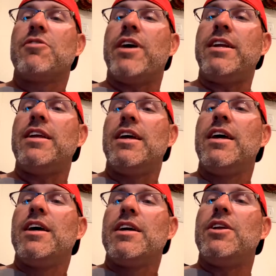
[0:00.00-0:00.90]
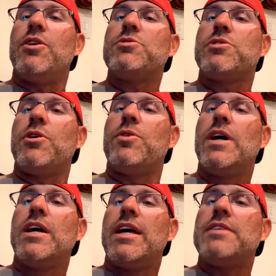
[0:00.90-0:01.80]
right? You know, so
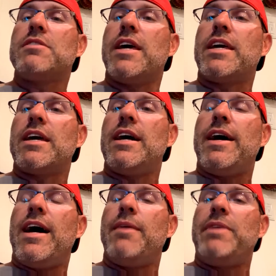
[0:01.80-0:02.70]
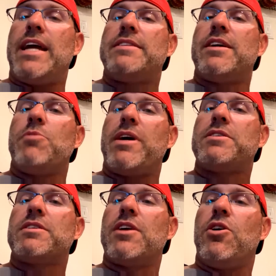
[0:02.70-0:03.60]
it's like, I mean, I tell my
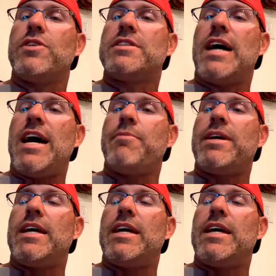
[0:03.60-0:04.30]
son all the time,